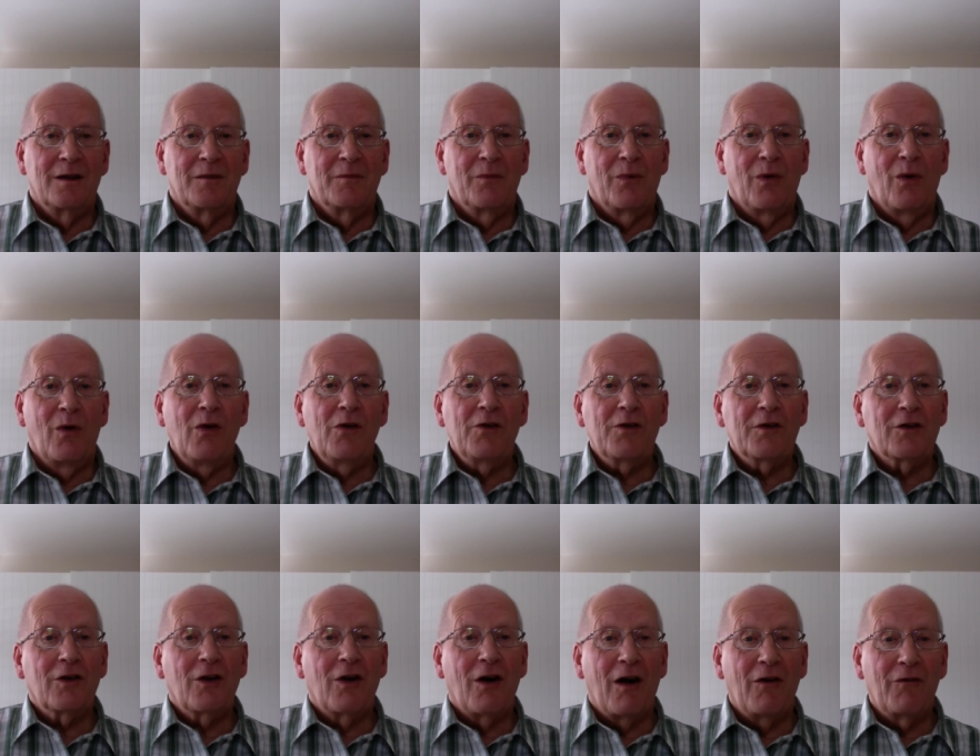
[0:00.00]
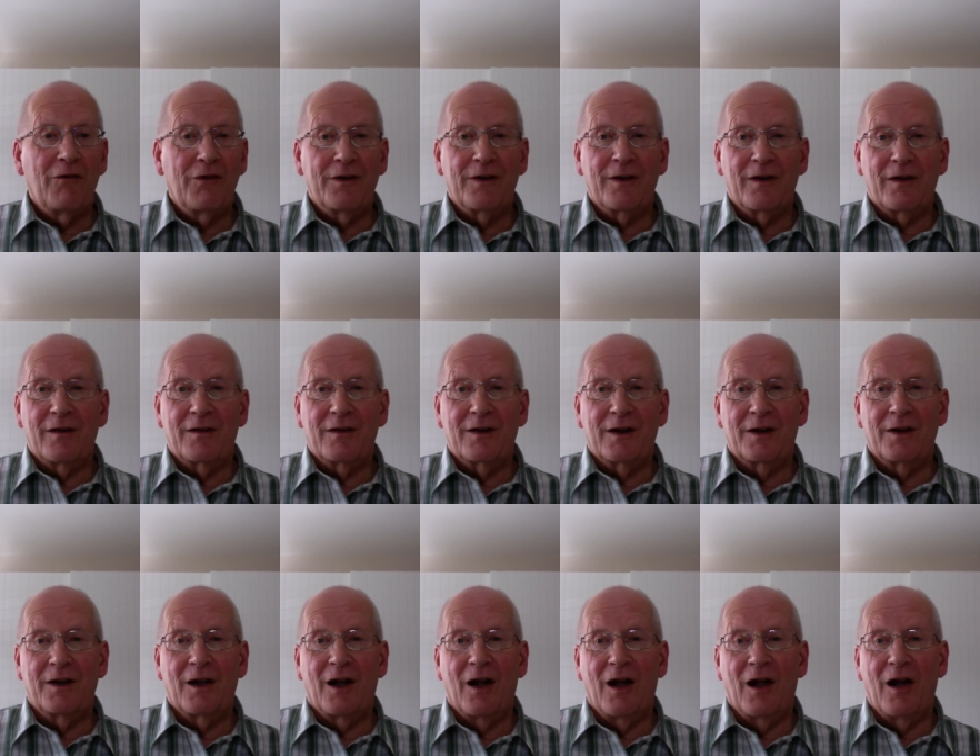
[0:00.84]
Paul's confidence and
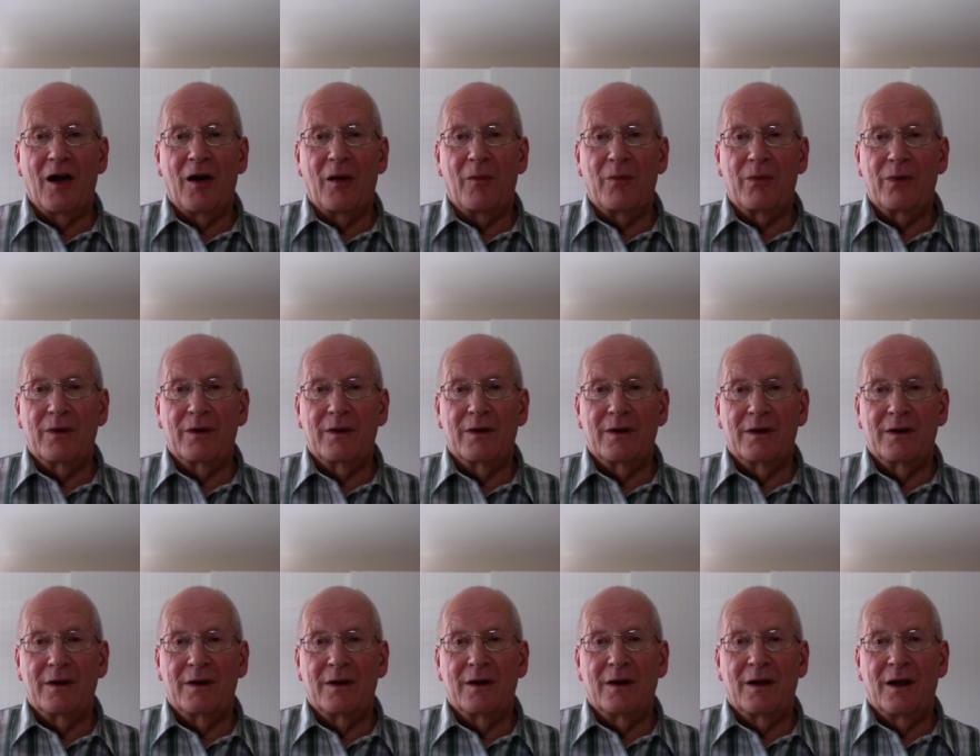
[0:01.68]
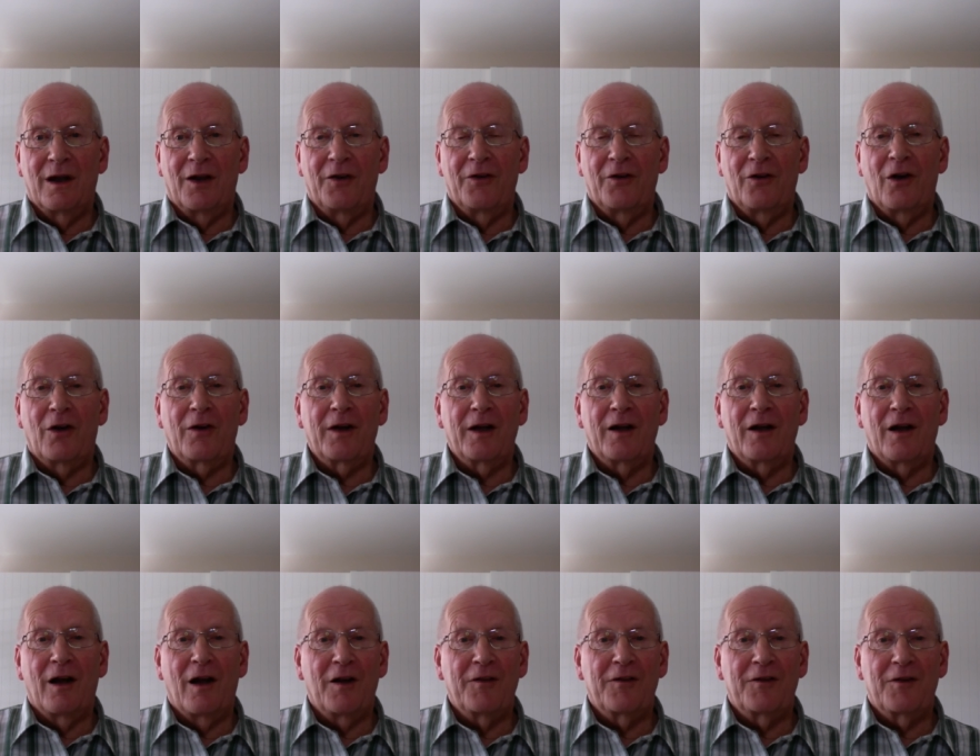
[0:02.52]
hope are not in
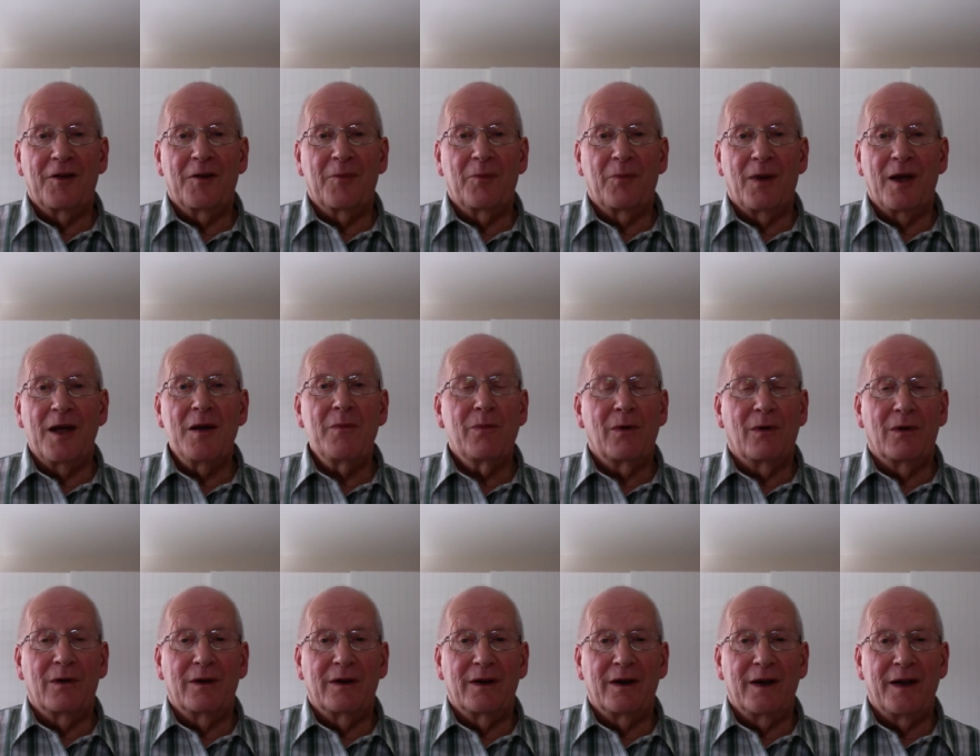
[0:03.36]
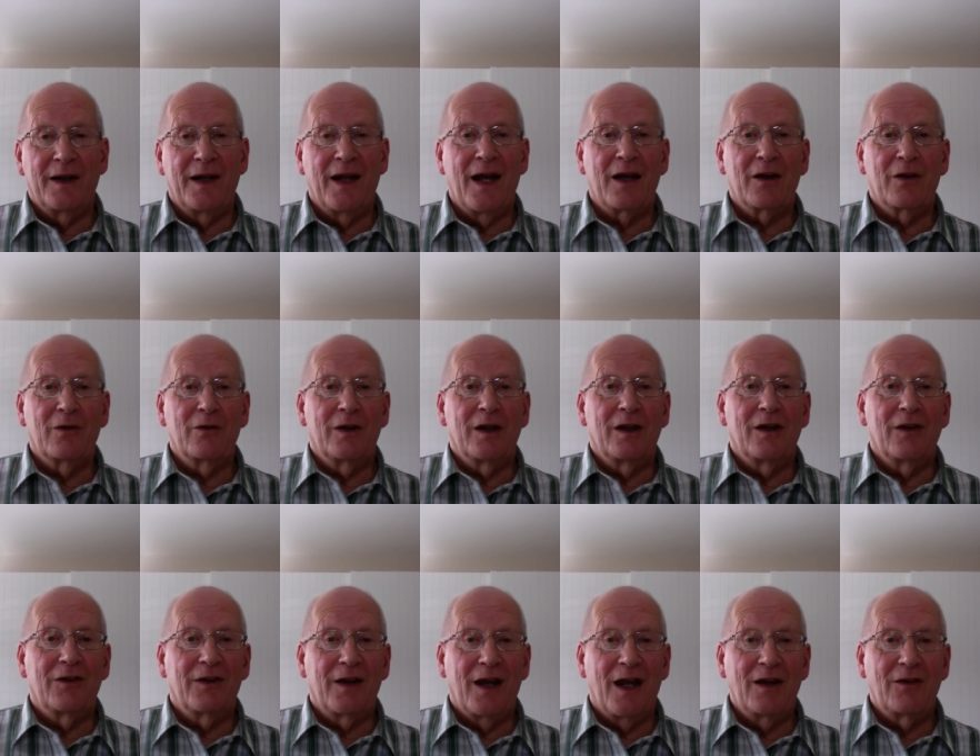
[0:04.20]
us as people, in our good
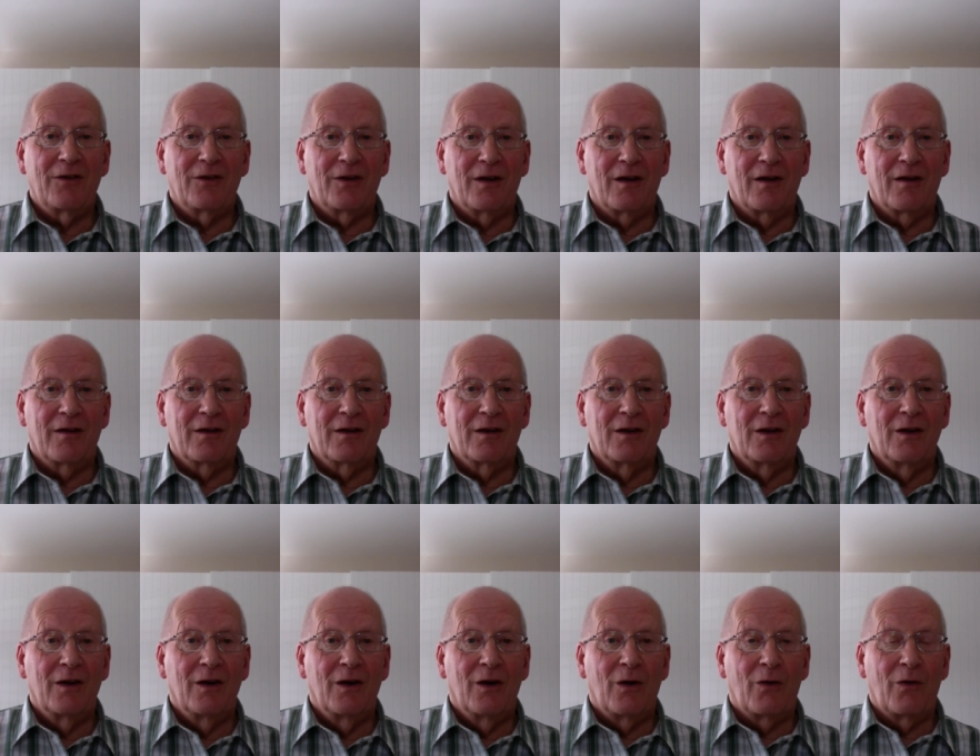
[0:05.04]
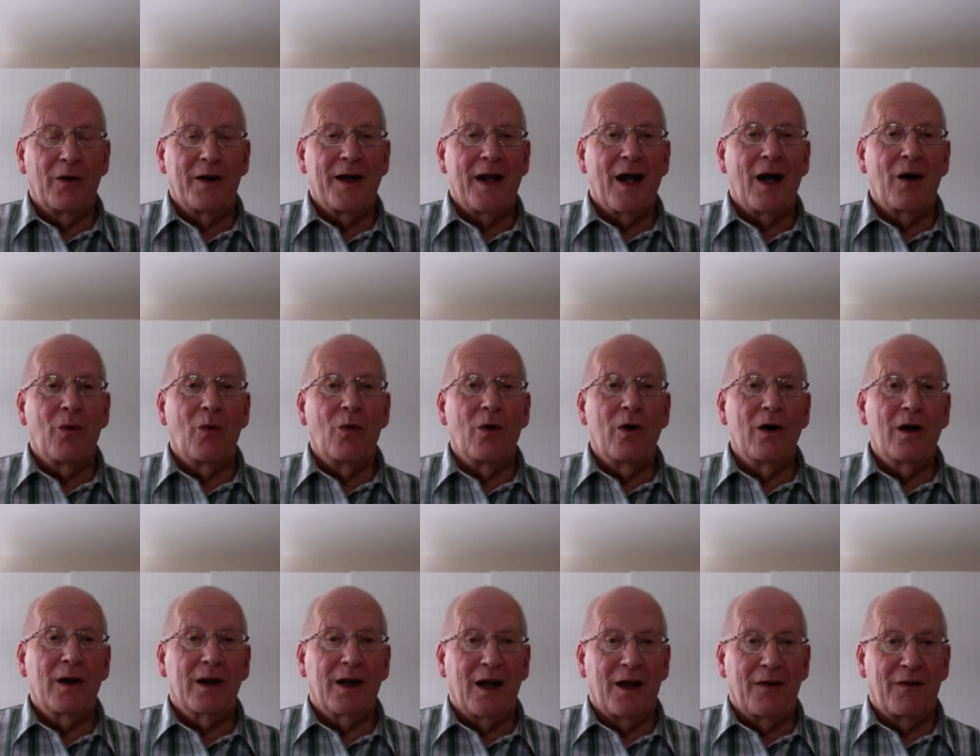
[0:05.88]
intentions, or in our
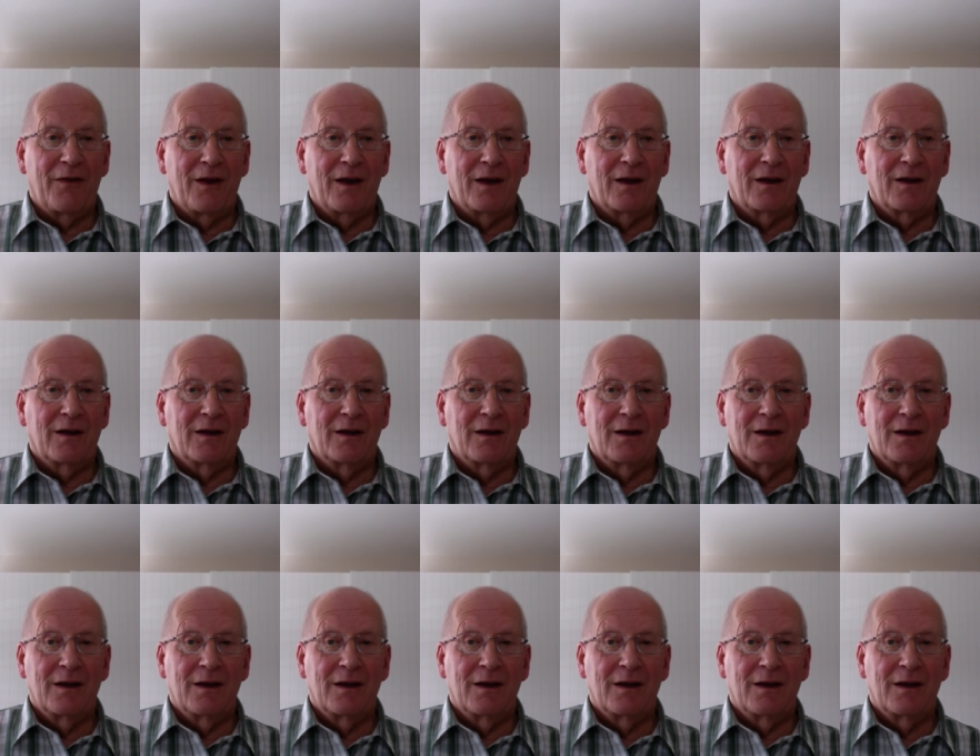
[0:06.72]
work ethic.